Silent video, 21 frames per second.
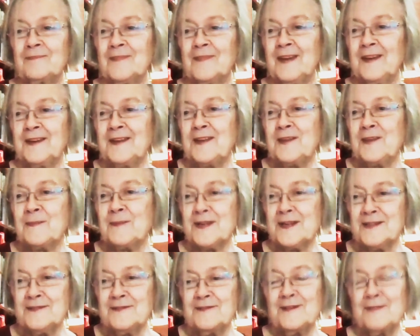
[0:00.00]
Another
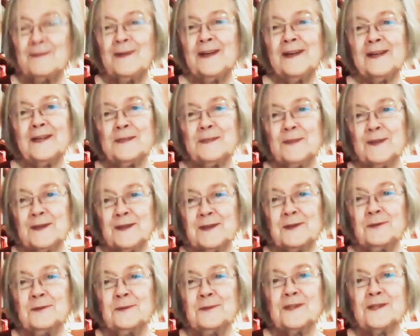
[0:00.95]
present from my husband,
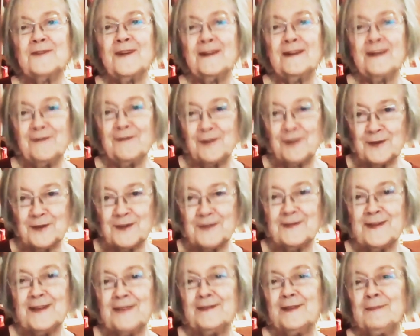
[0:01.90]
who was very fond
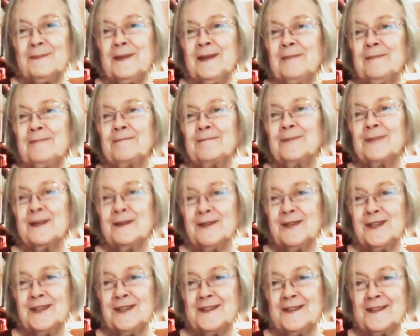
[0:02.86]
of giving me
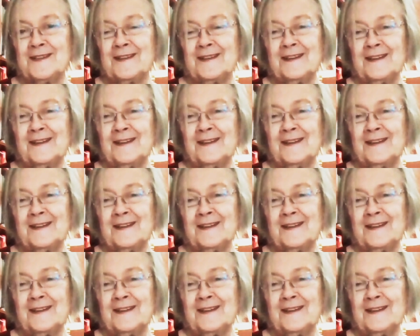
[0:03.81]
brooches.